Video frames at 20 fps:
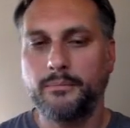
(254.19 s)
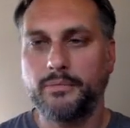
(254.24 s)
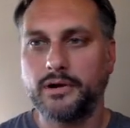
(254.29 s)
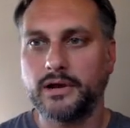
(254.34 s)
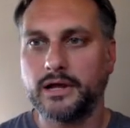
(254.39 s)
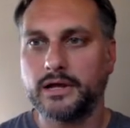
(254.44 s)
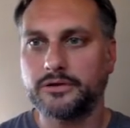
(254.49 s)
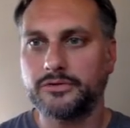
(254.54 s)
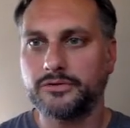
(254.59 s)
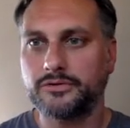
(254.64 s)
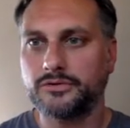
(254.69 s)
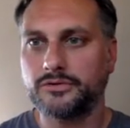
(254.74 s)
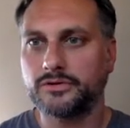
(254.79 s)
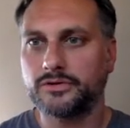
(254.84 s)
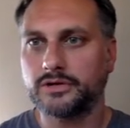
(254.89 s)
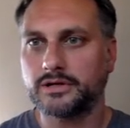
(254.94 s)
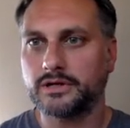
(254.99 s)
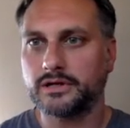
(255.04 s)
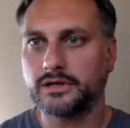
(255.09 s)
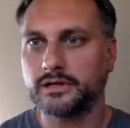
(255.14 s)
plus
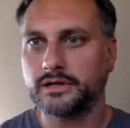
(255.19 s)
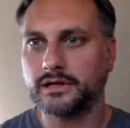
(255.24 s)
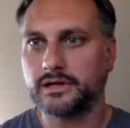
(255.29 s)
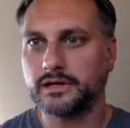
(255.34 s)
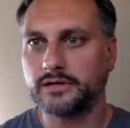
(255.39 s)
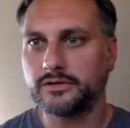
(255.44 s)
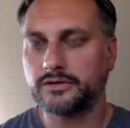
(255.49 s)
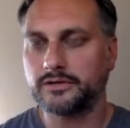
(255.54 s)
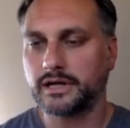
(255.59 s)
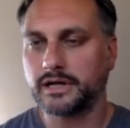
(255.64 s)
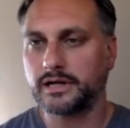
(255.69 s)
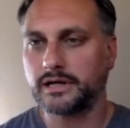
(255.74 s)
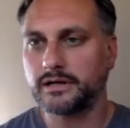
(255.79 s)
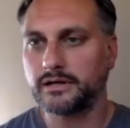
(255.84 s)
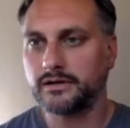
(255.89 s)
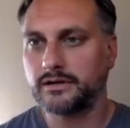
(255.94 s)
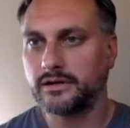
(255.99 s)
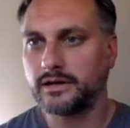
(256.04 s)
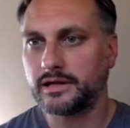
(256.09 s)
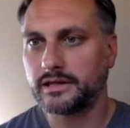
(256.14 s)
in a
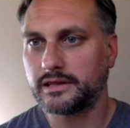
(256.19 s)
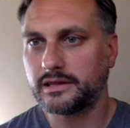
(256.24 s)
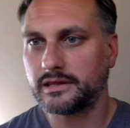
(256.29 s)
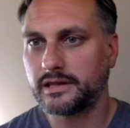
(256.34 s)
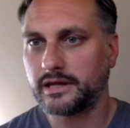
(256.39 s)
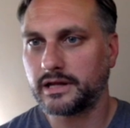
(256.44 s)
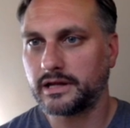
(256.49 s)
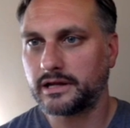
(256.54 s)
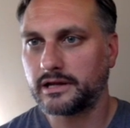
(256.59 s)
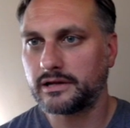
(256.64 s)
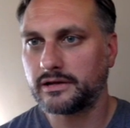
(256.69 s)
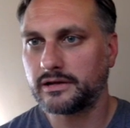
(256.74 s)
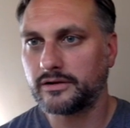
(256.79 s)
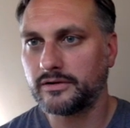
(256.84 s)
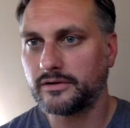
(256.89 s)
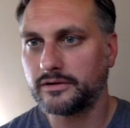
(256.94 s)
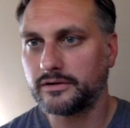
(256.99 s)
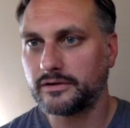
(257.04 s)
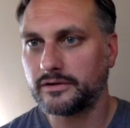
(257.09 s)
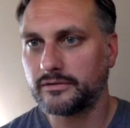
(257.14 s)
second, I think
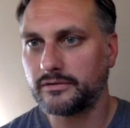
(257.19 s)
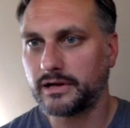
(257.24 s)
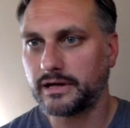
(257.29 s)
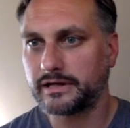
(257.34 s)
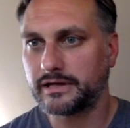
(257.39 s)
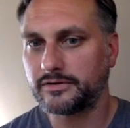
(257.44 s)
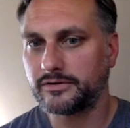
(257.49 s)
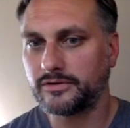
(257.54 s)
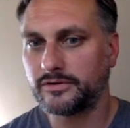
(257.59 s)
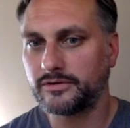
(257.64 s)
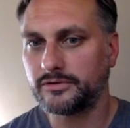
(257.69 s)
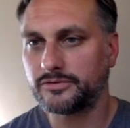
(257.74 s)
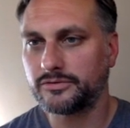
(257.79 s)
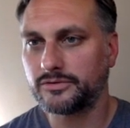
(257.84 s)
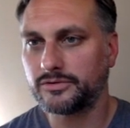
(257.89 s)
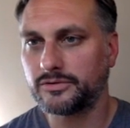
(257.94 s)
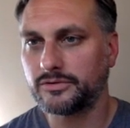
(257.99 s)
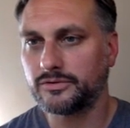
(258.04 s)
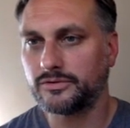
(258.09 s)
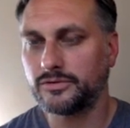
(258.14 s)
on the right
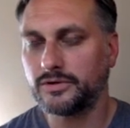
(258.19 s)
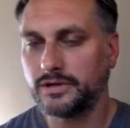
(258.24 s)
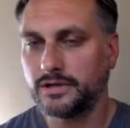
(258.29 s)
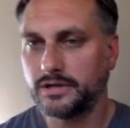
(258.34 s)
also